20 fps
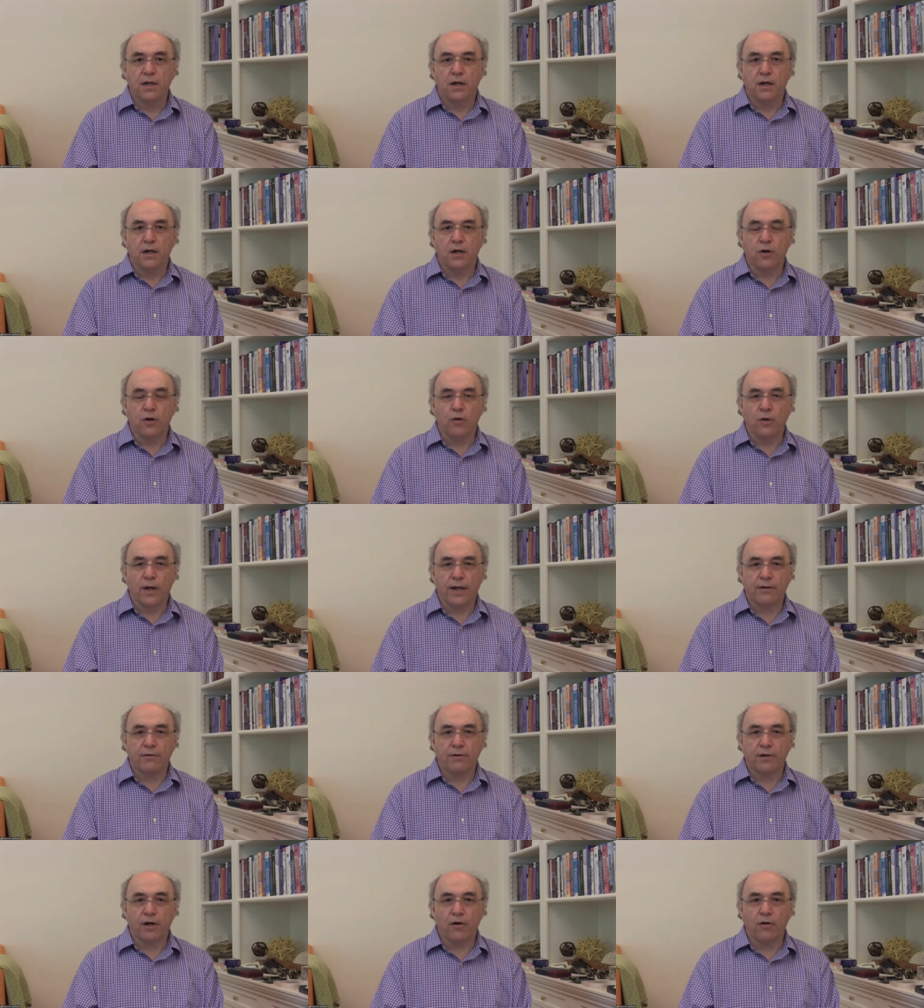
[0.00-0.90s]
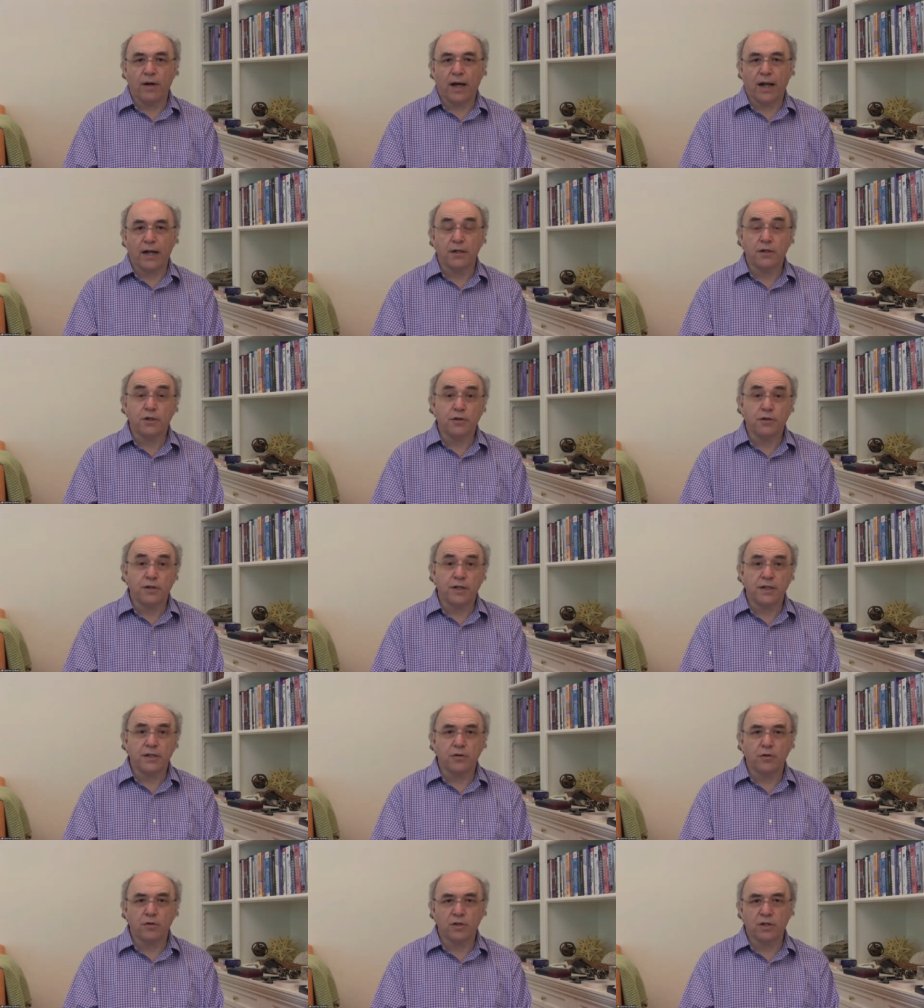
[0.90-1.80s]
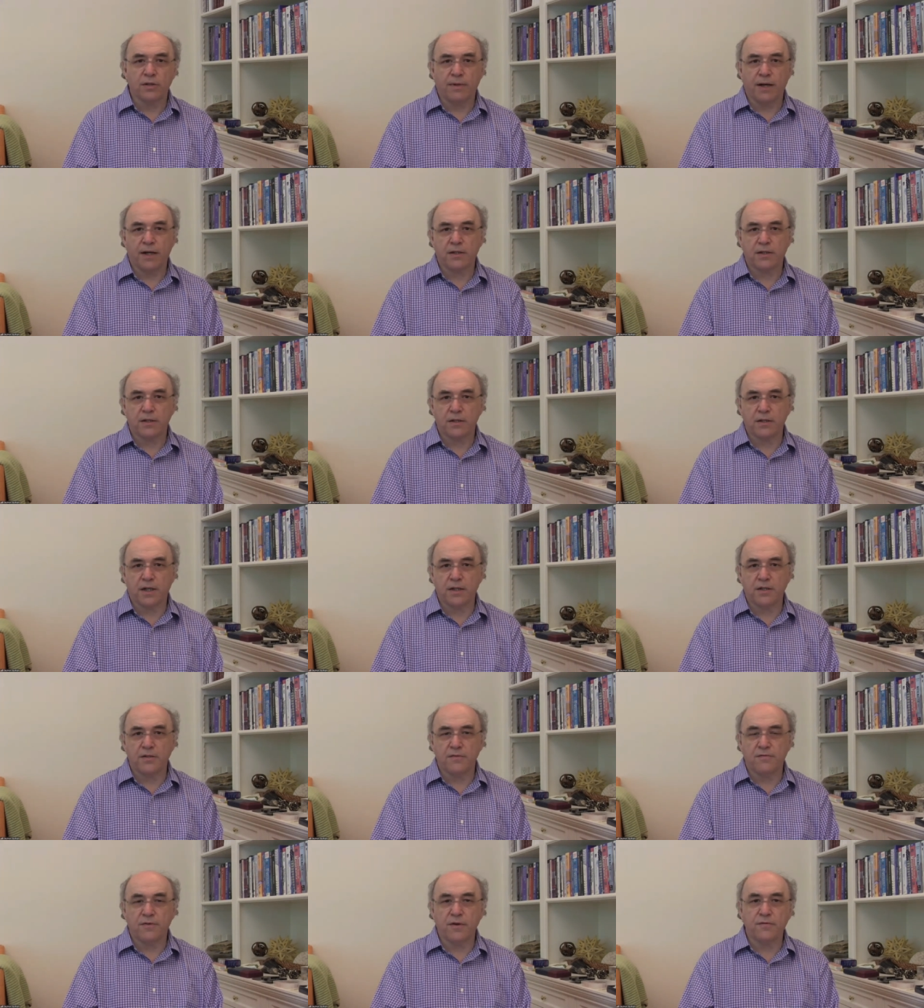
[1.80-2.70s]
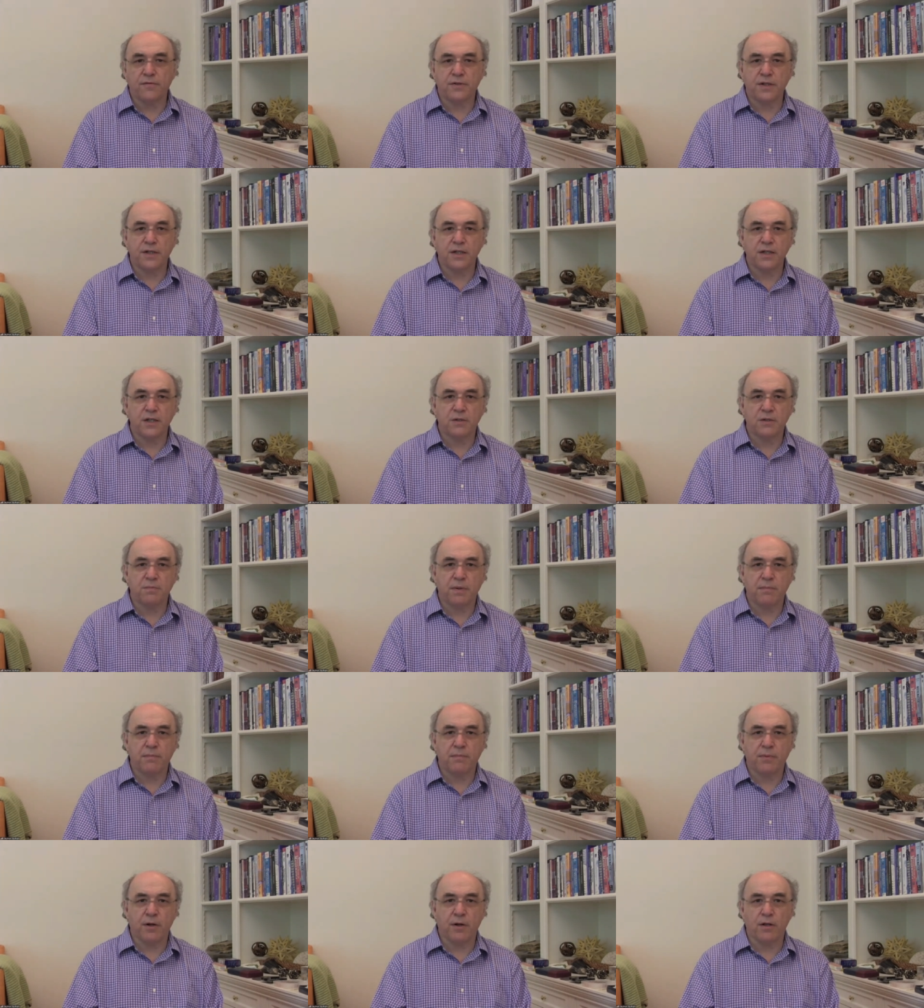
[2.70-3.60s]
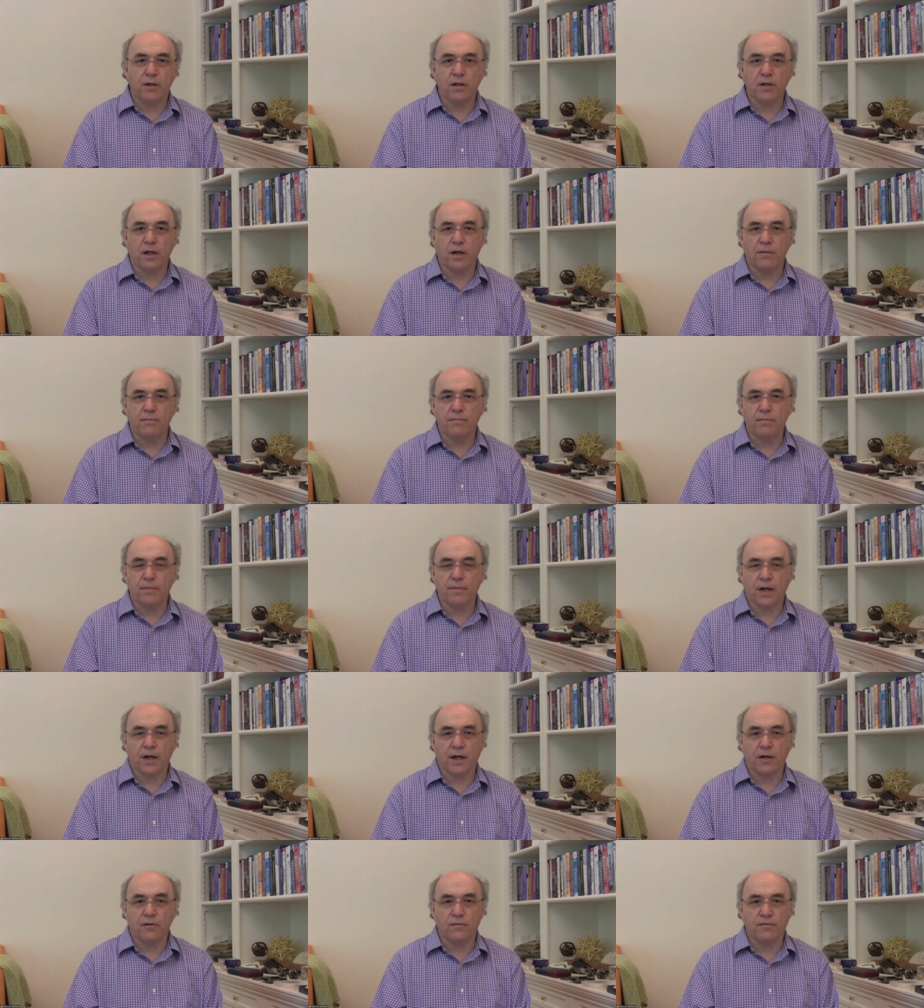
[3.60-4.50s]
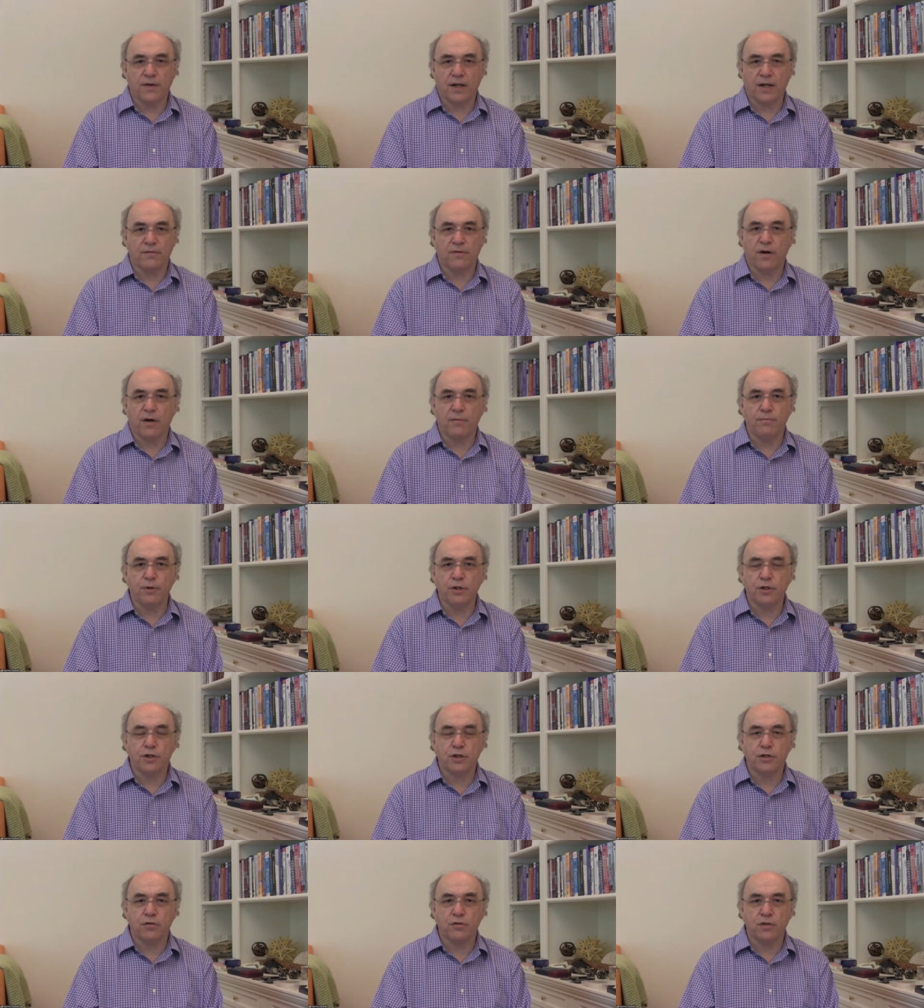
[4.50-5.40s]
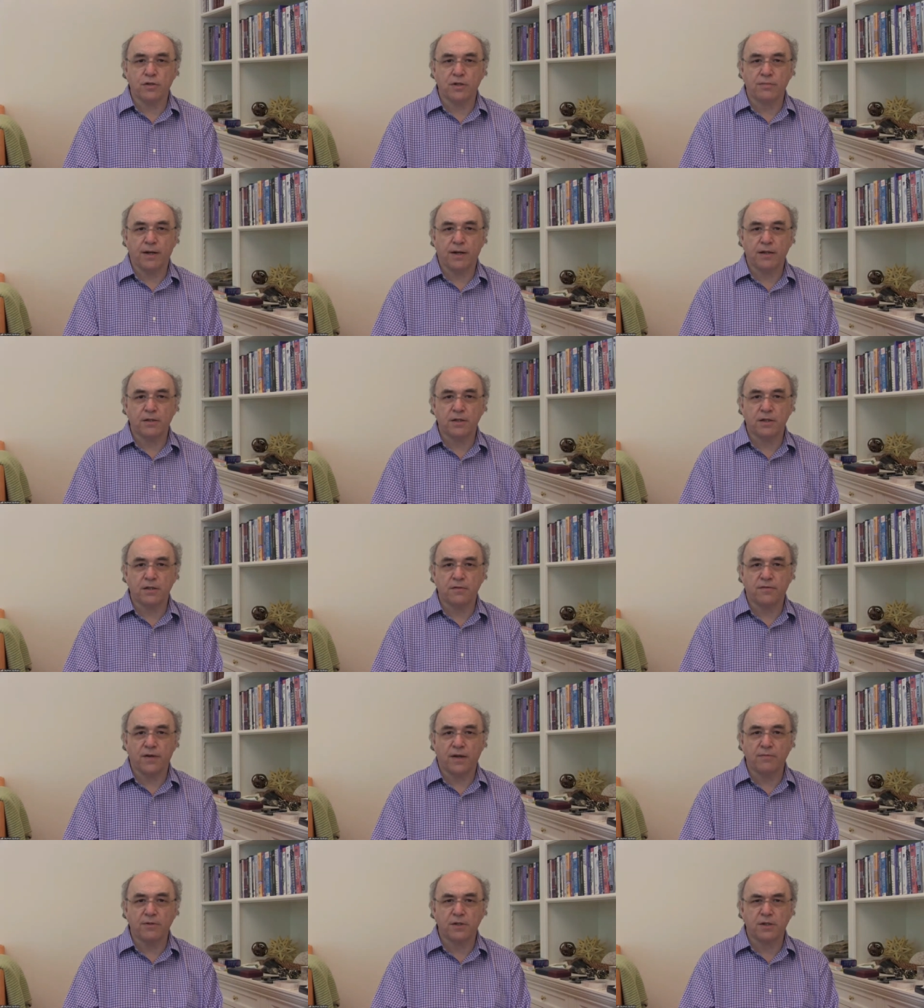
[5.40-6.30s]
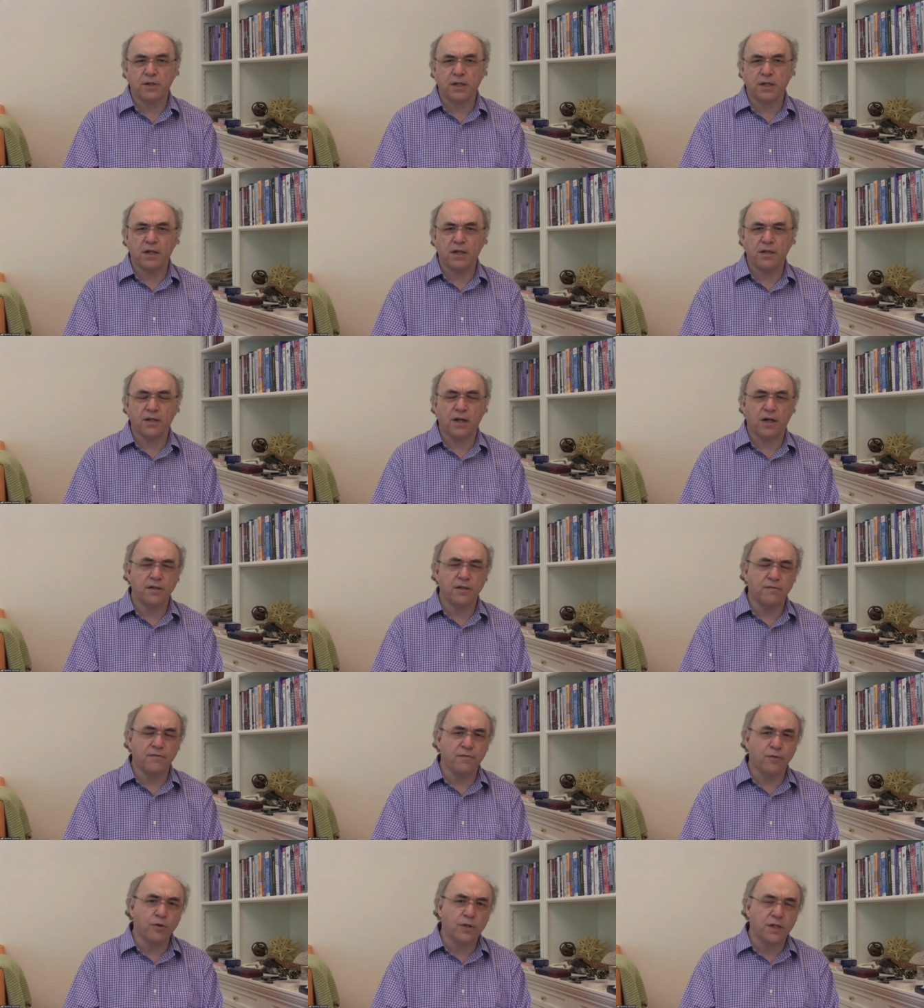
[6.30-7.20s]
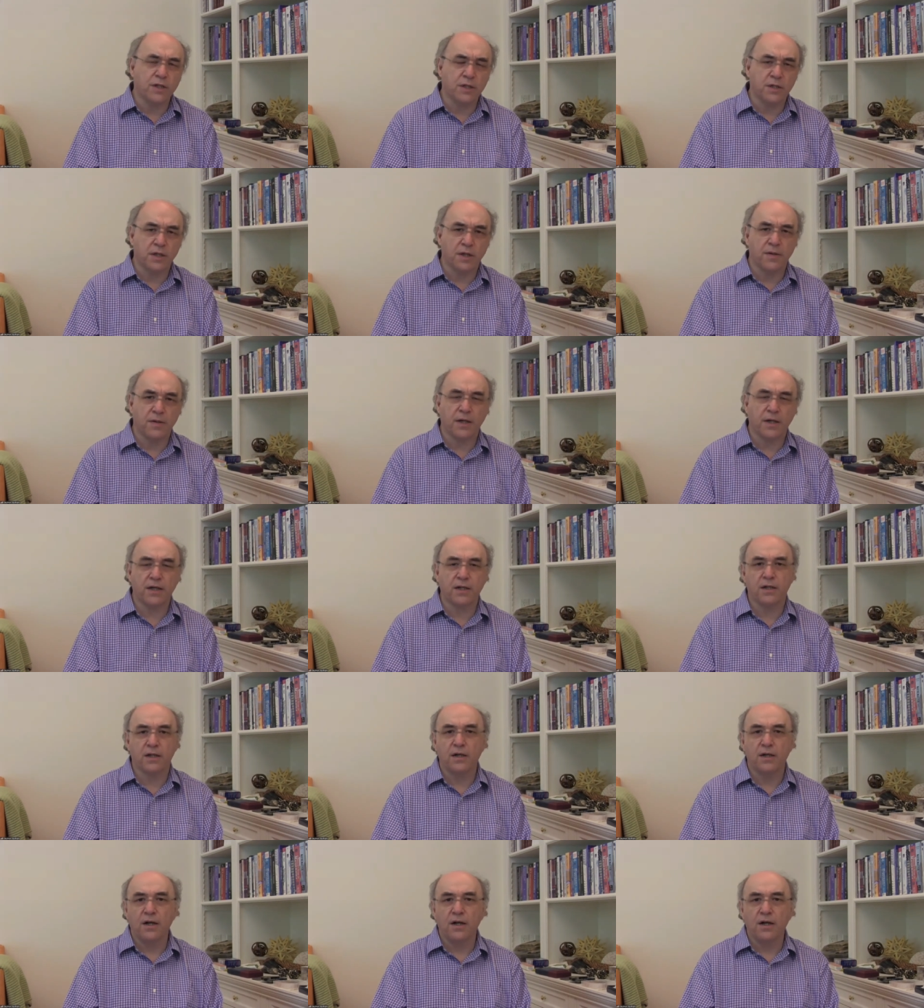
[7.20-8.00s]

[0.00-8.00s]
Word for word: I don't know, Alan Turing talked about it in the 1950s, a guy called Vannevar Bush talked about it famously in the 1940s, I think.